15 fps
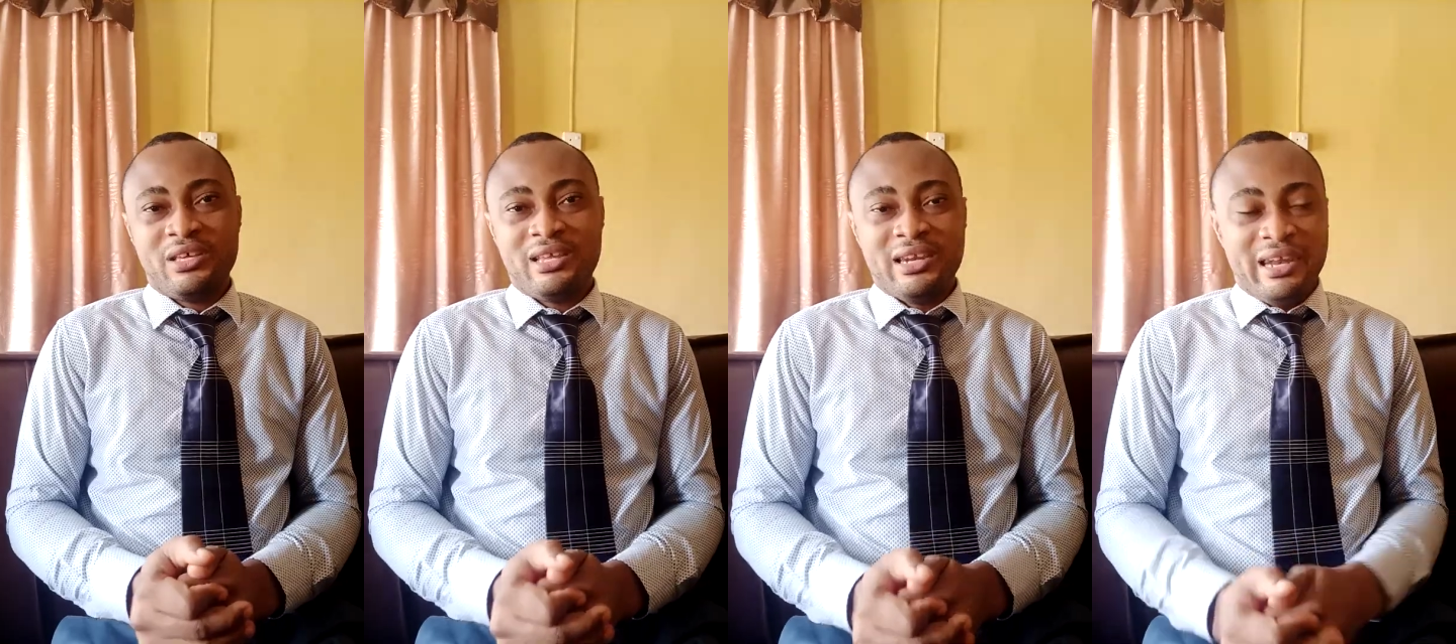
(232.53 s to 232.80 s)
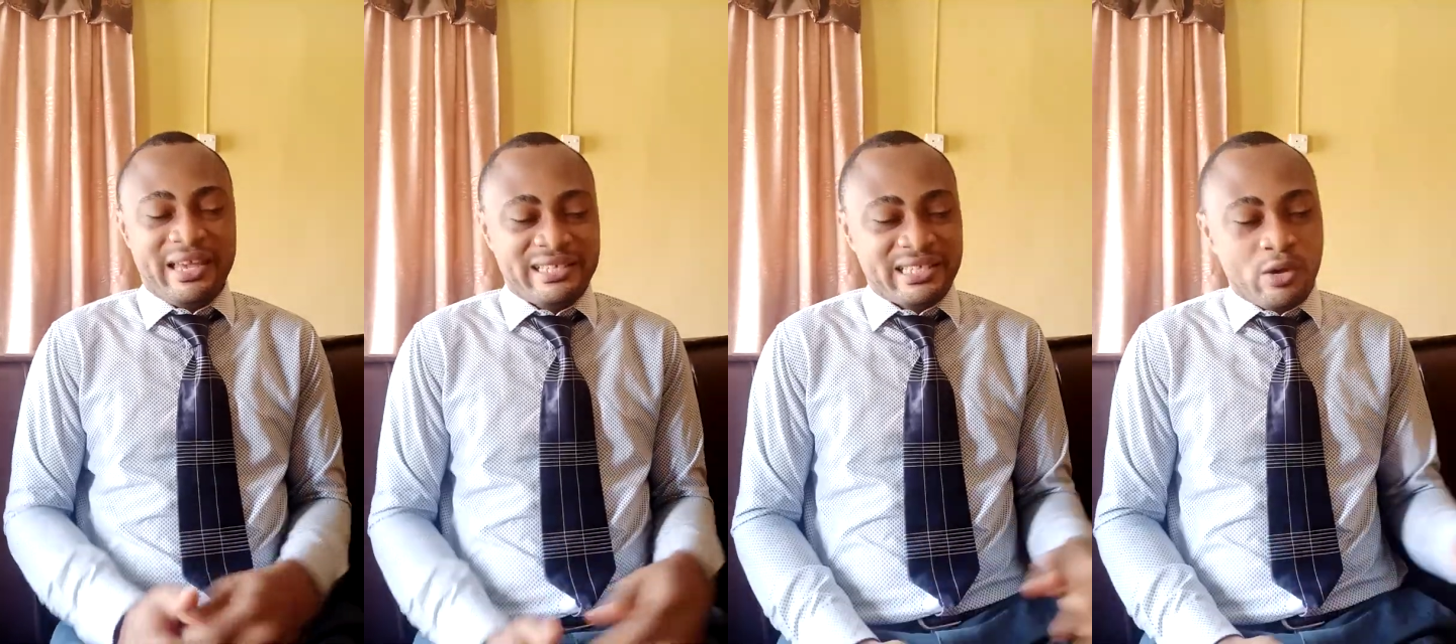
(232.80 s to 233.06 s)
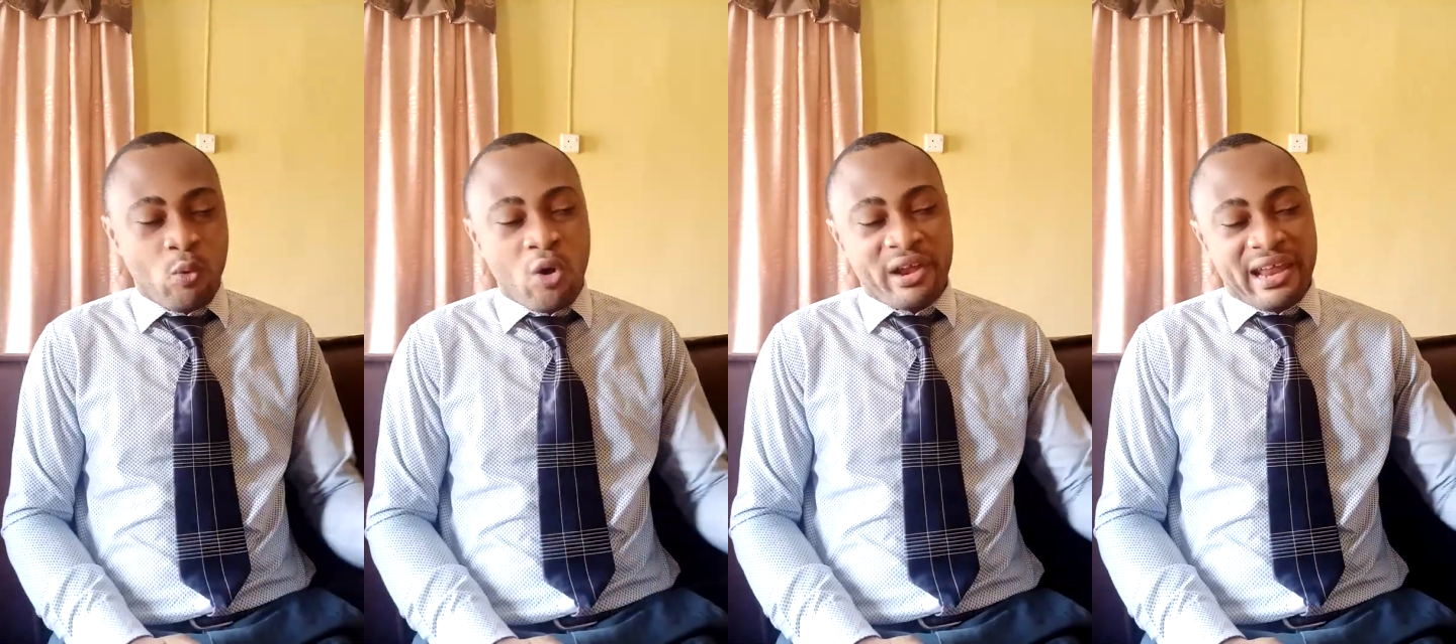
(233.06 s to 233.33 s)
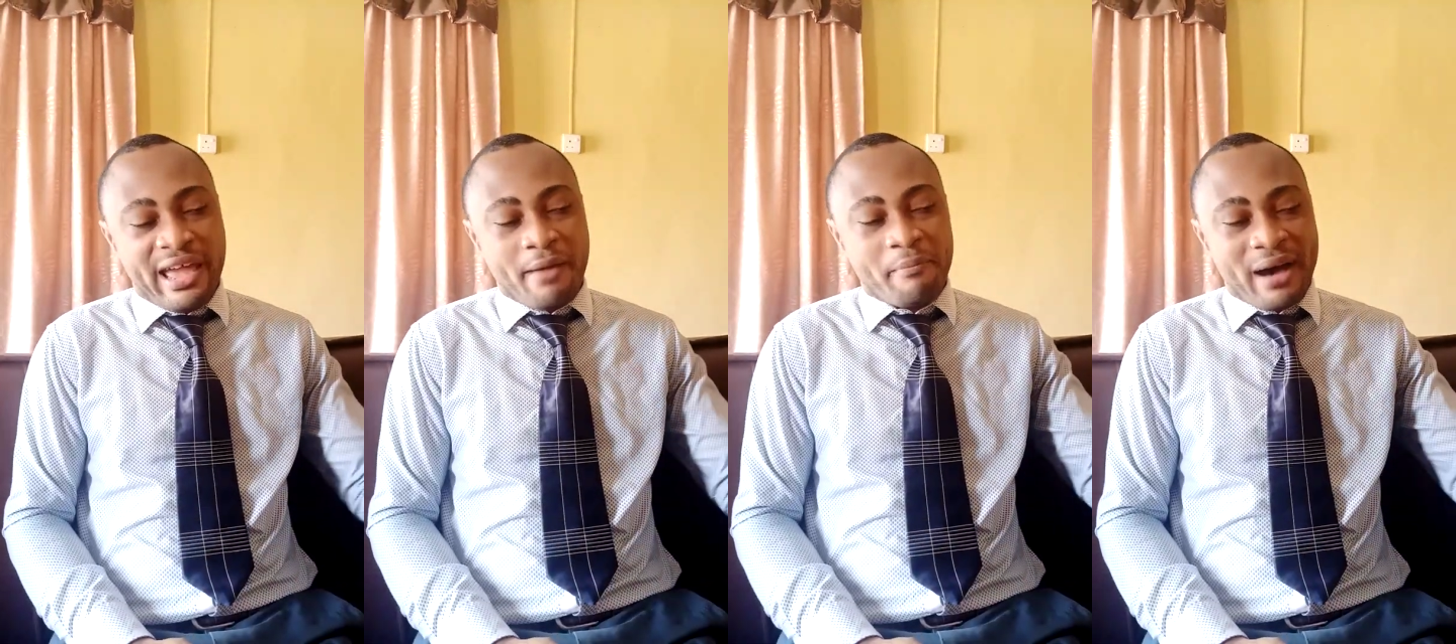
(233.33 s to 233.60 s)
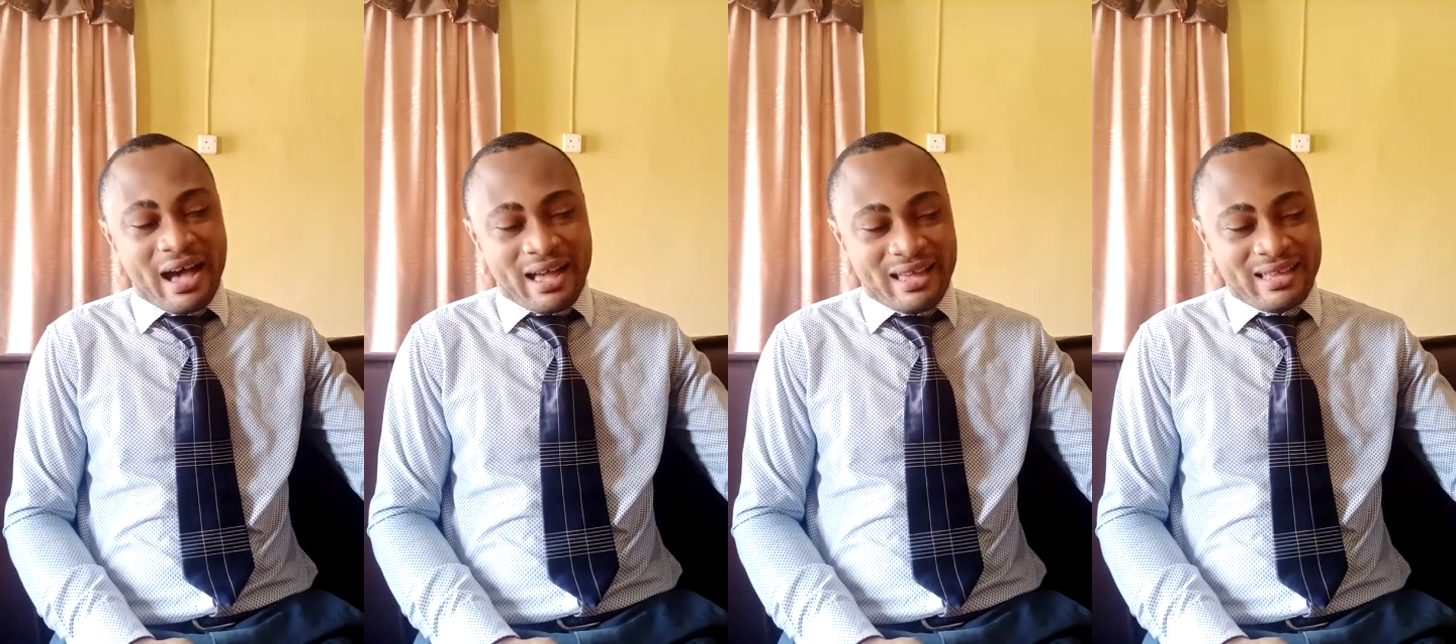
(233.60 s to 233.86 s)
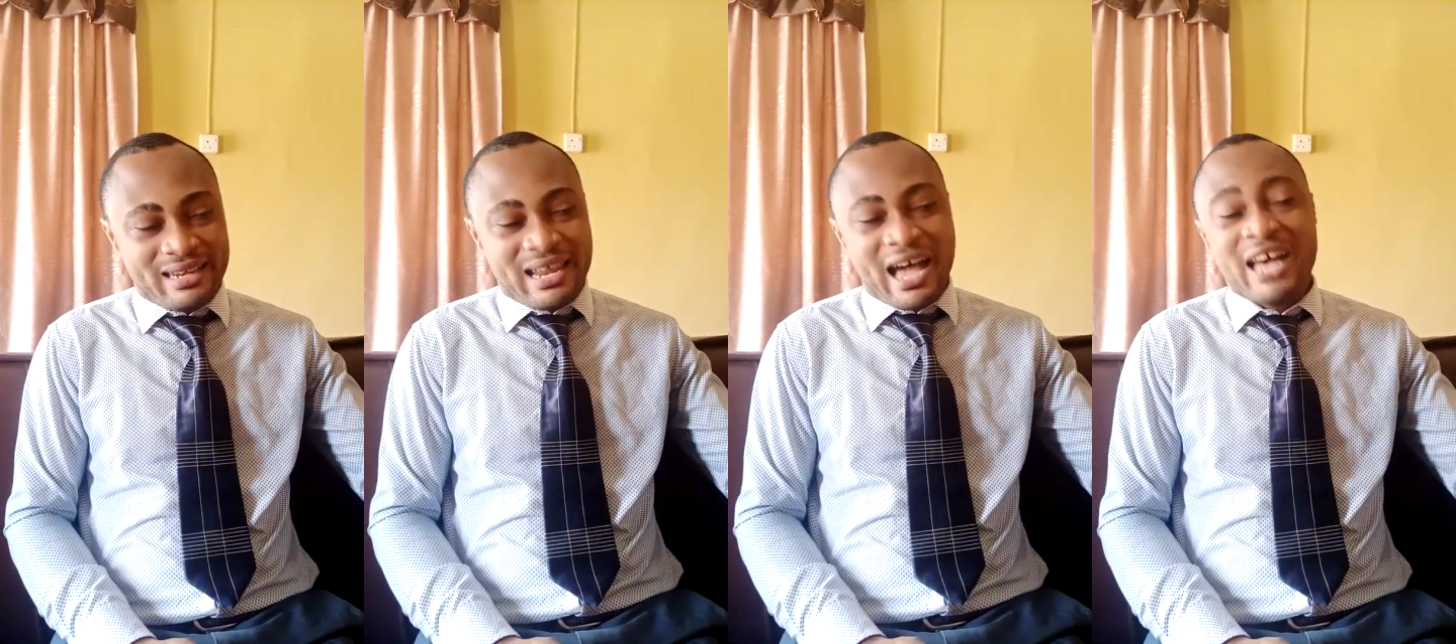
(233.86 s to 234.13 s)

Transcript: Let's say one eba that